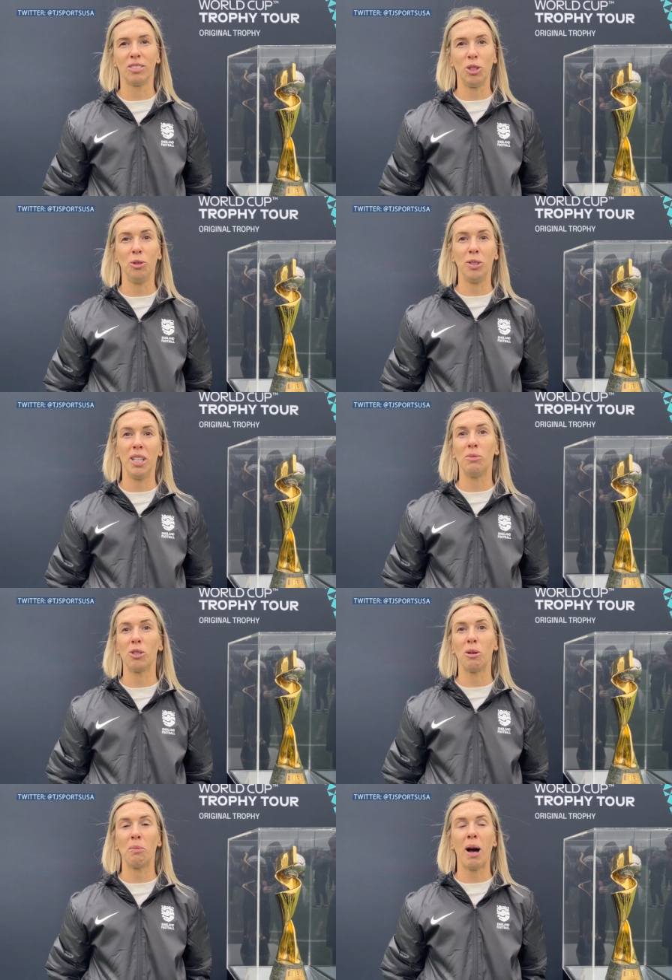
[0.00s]
two teams
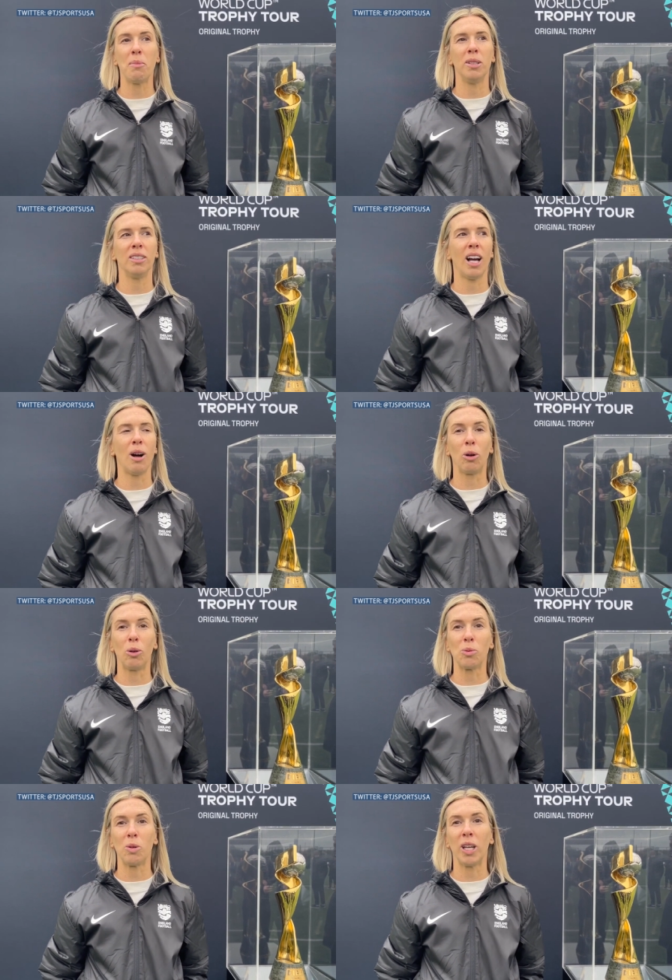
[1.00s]
on the map and how
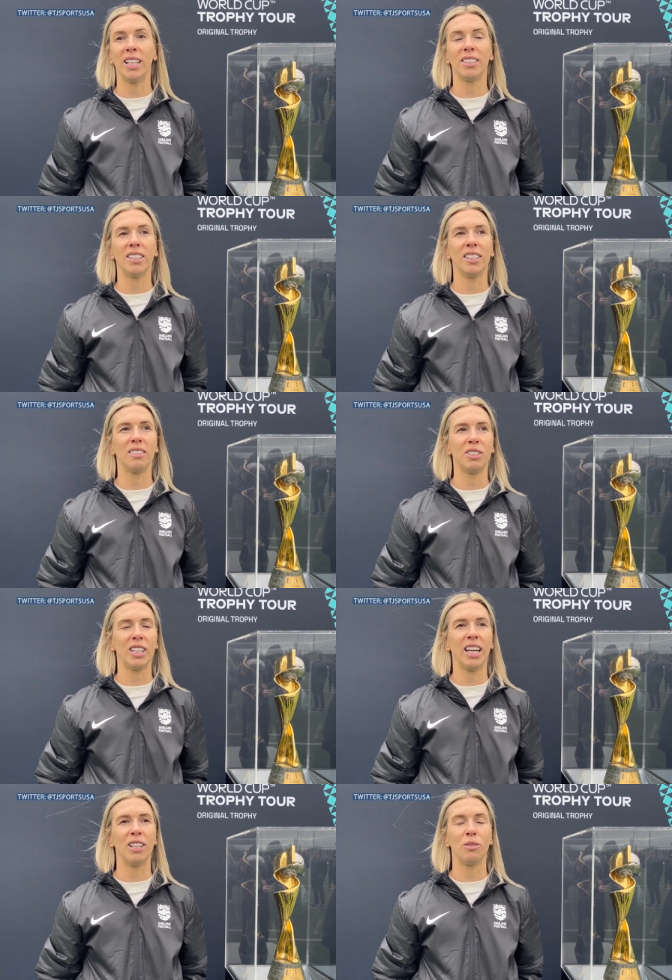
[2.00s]
close we're getting to, to
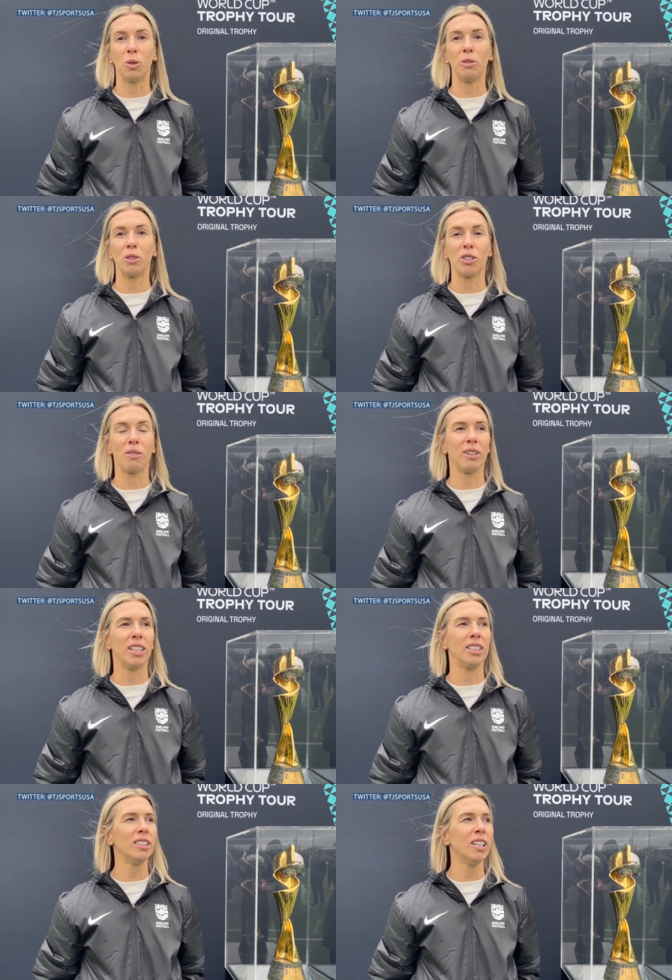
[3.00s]
get one of us to the
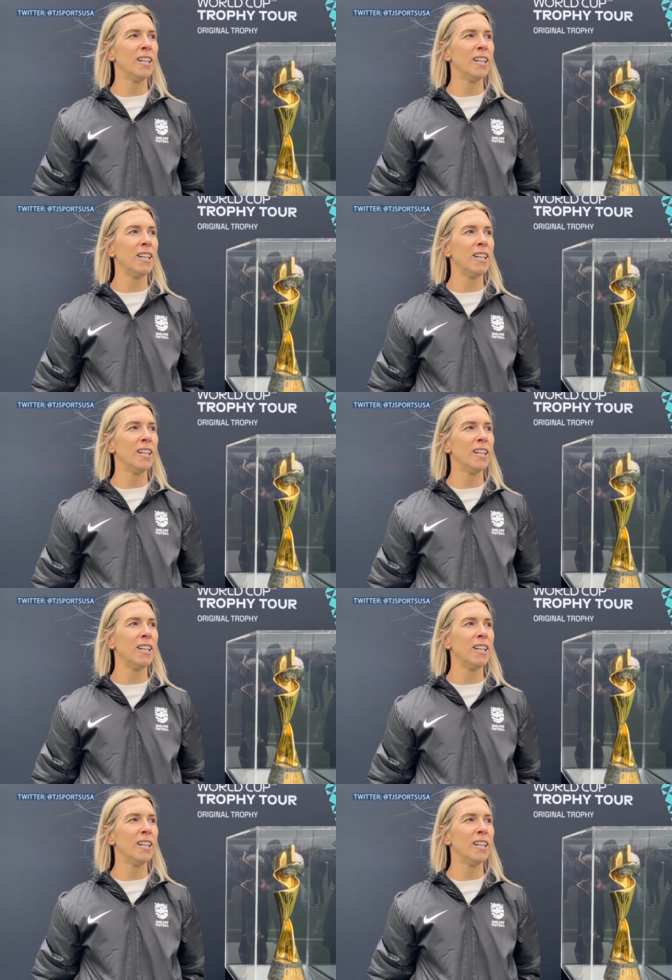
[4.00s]
final.